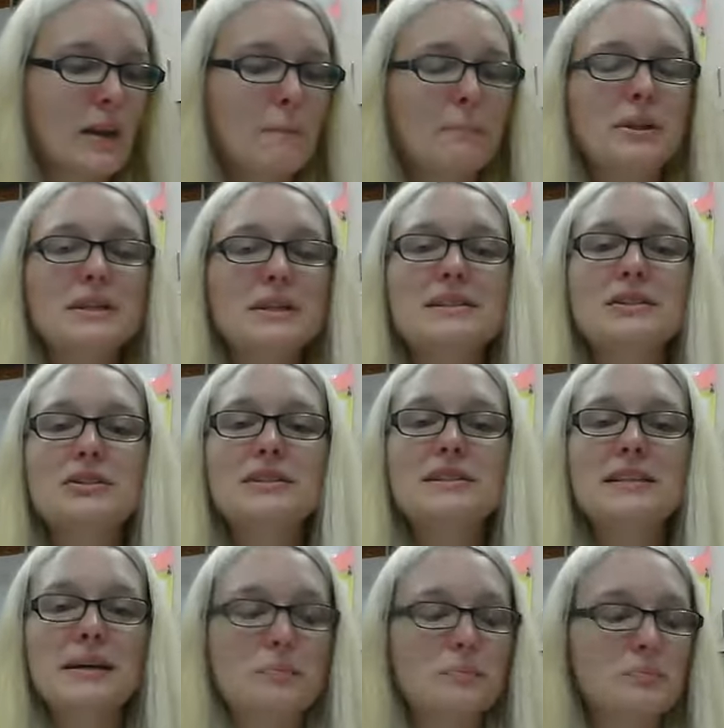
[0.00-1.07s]
Blizzard
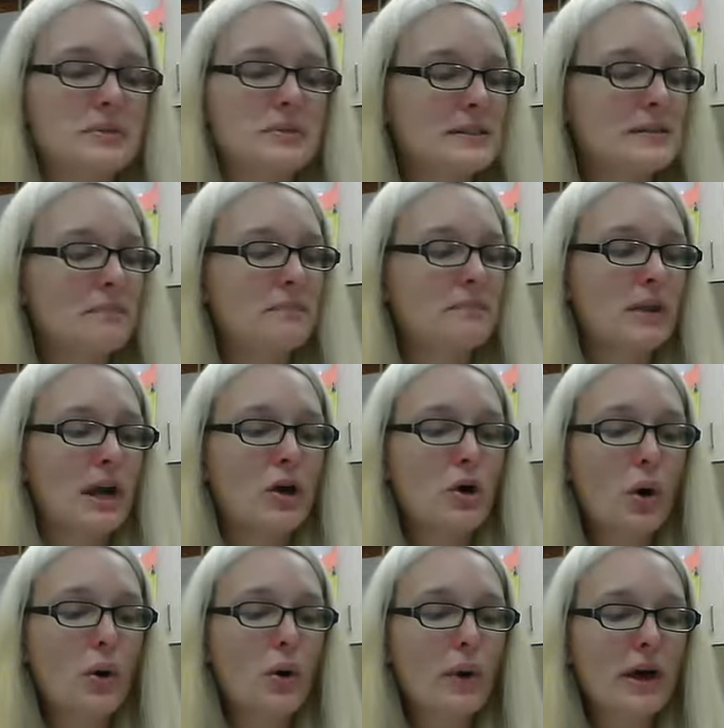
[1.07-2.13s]
tips. In
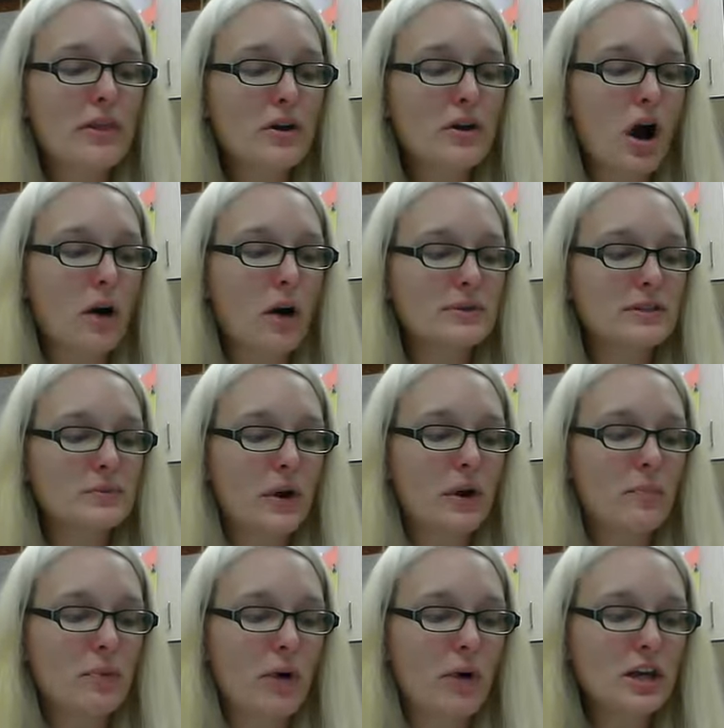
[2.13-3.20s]
cold weather, always wear
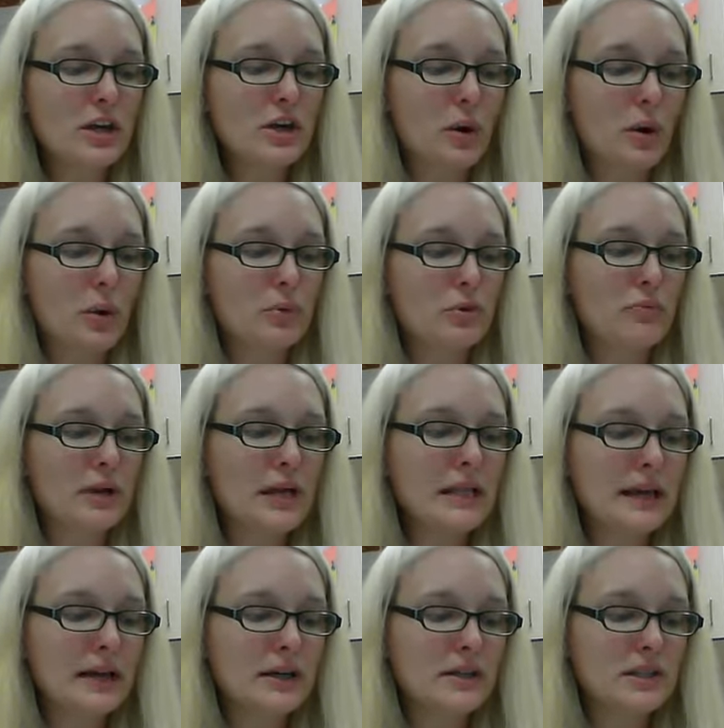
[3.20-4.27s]
a bright coat, 3
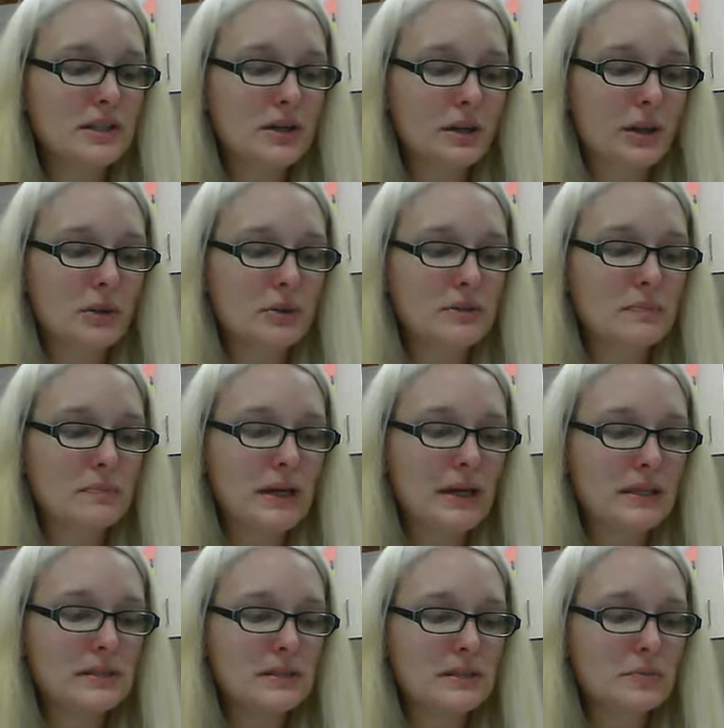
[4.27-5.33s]
layers of clothes,
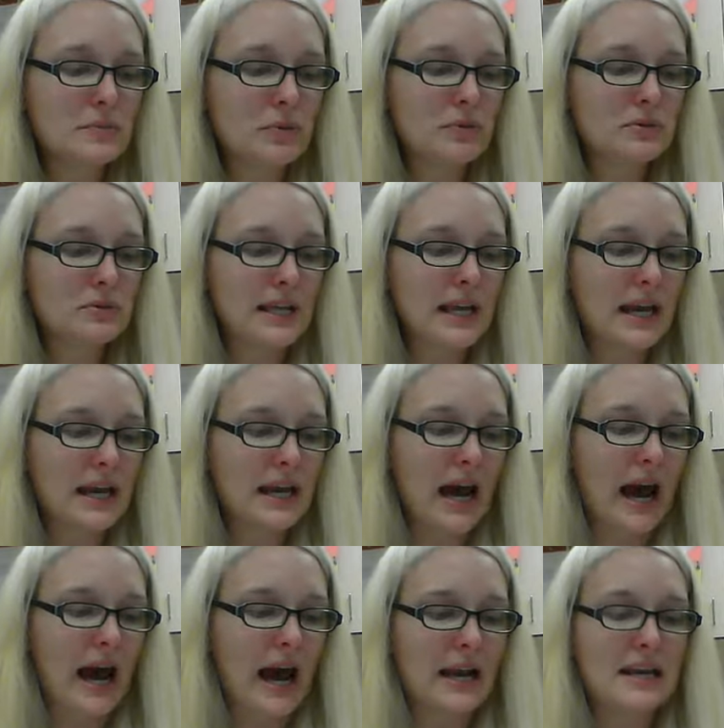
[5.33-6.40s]
mittens, boots, and a
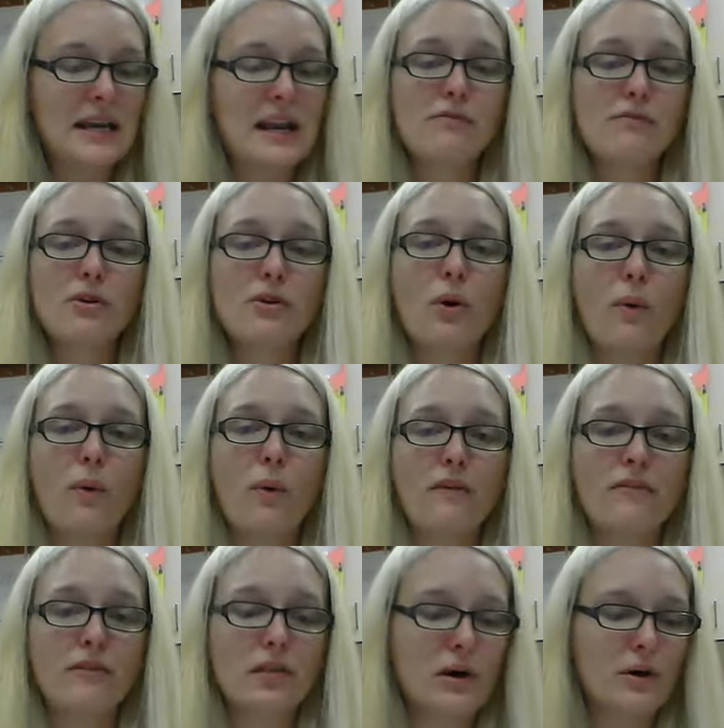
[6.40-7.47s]
hat. Never go
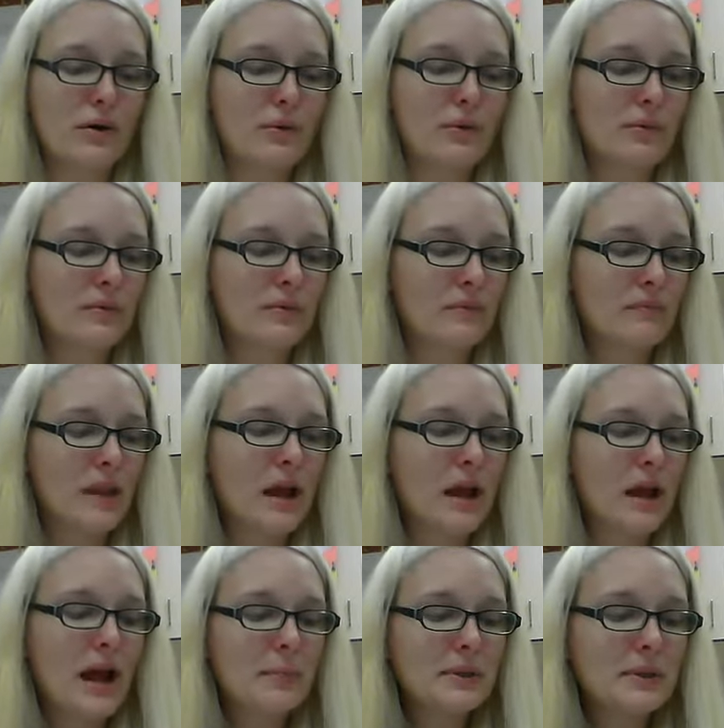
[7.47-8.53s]
off alone.
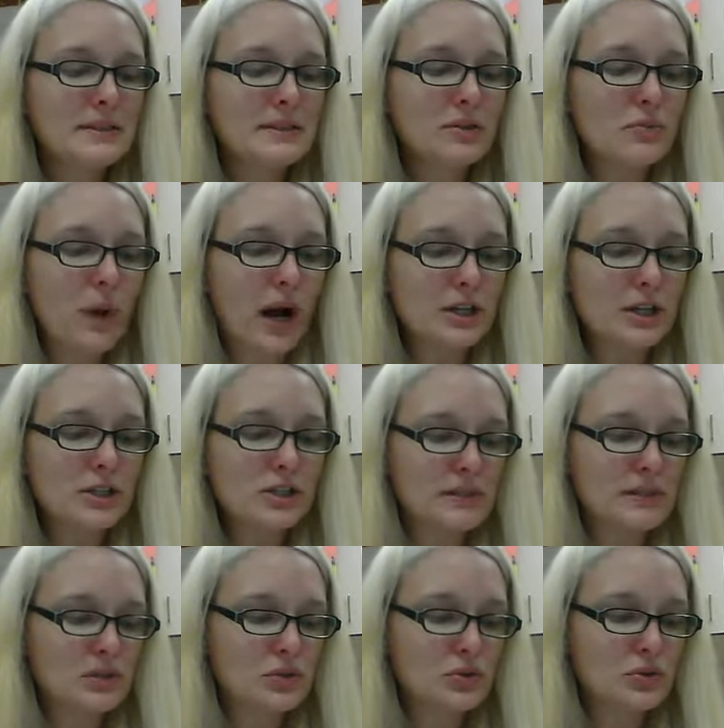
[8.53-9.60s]
A blizzard watch
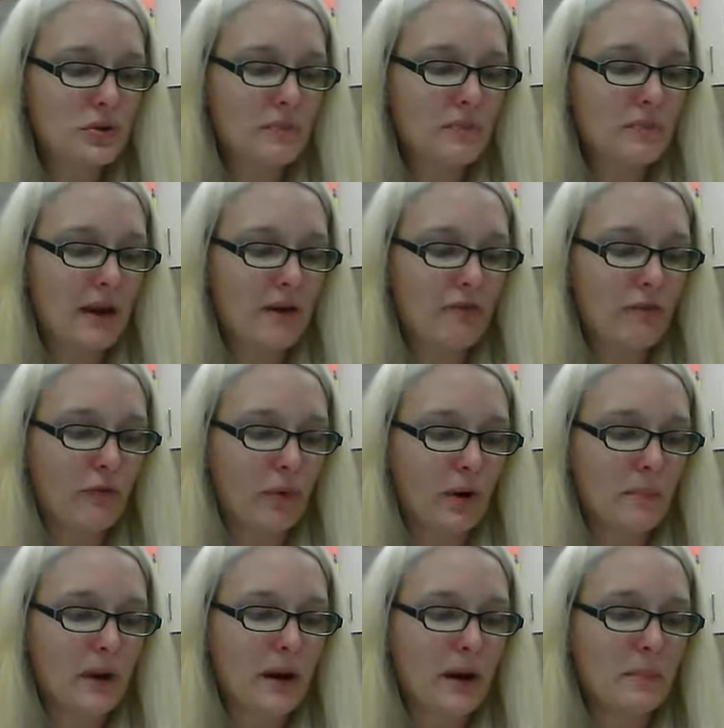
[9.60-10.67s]
means a storm may
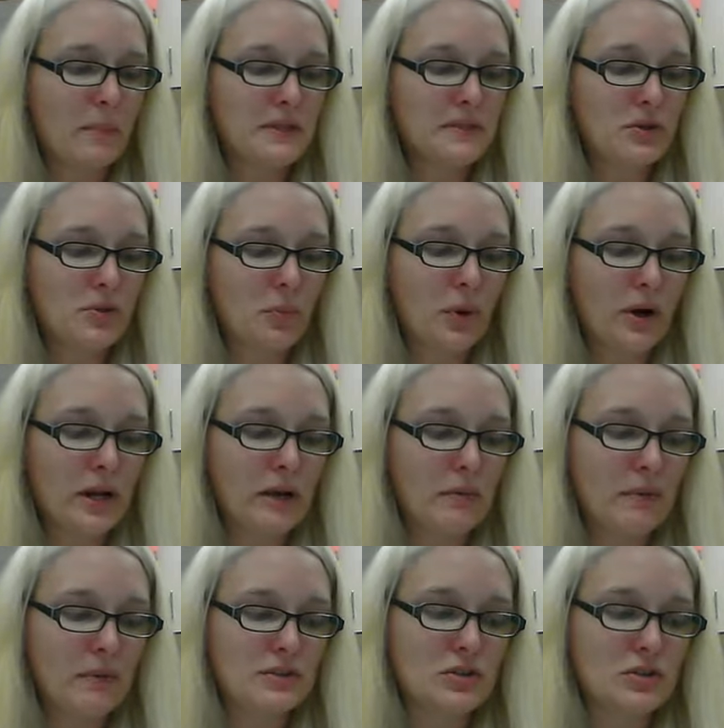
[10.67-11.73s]
form. A blizzard
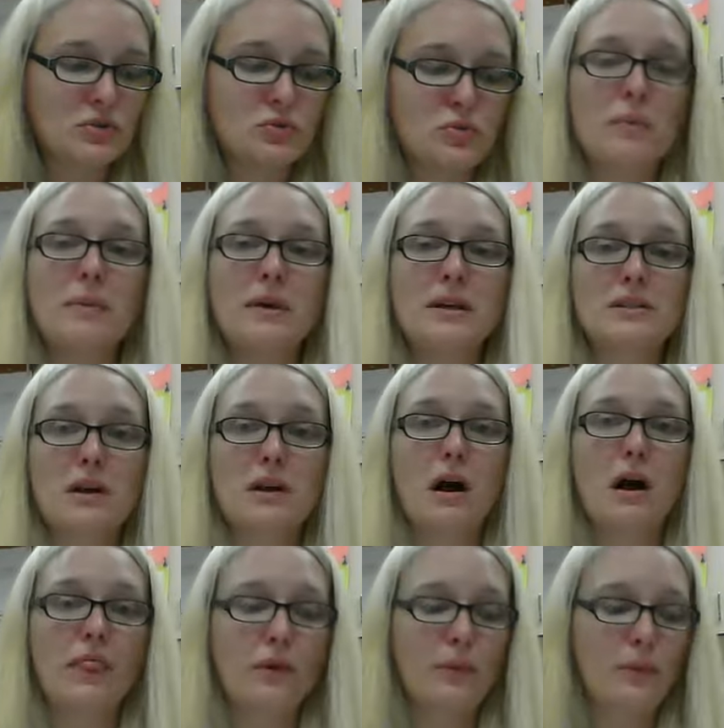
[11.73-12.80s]
warning means a storm is
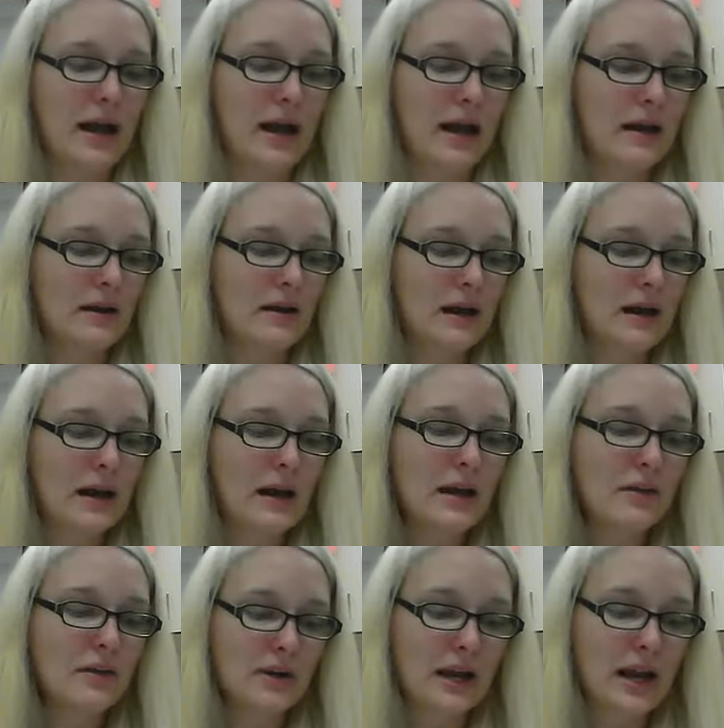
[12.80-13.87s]
on the way. In
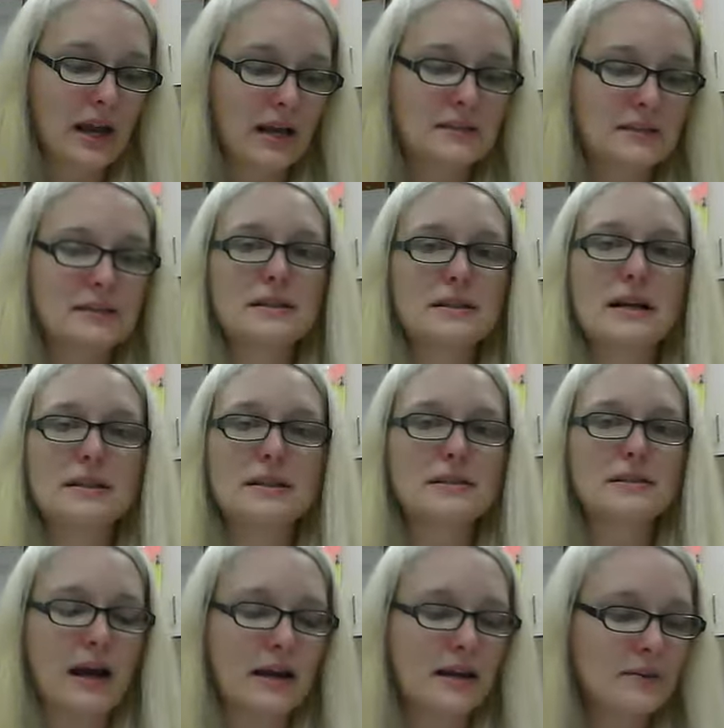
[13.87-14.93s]
either case, stay
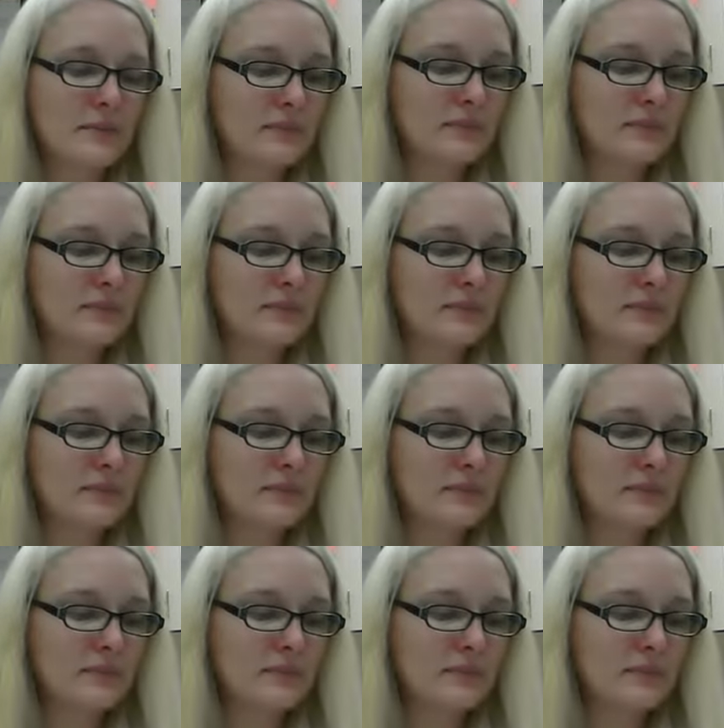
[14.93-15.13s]
inside.